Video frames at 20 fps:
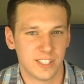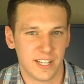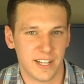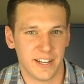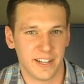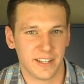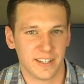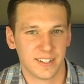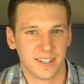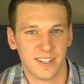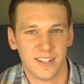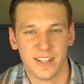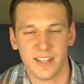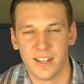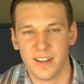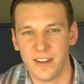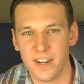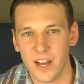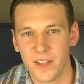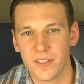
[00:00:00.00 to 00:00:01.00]
saying,
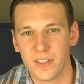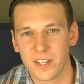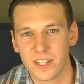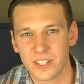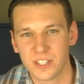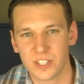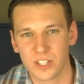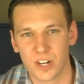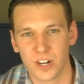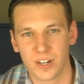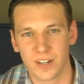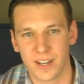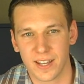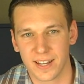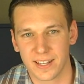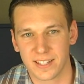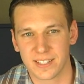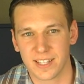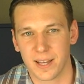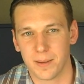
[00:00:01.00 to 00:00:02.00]
nothing is certain
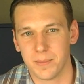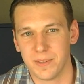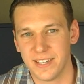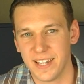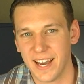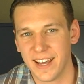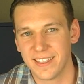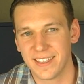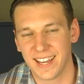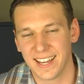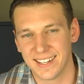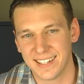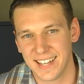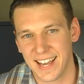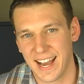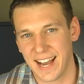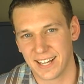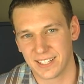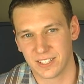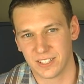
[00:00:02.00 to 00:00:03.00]
except death and
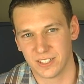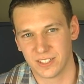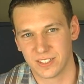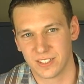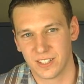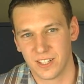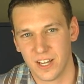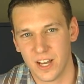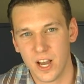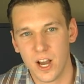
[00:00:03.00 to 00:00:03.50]
taxes.